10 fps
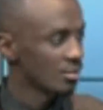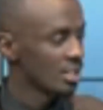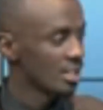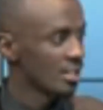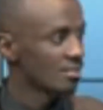
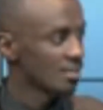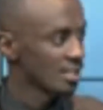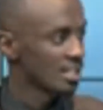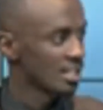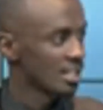really
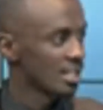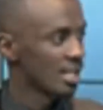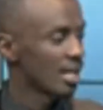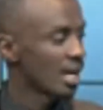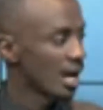investing in,
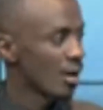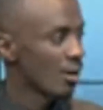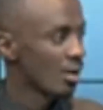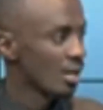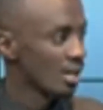and how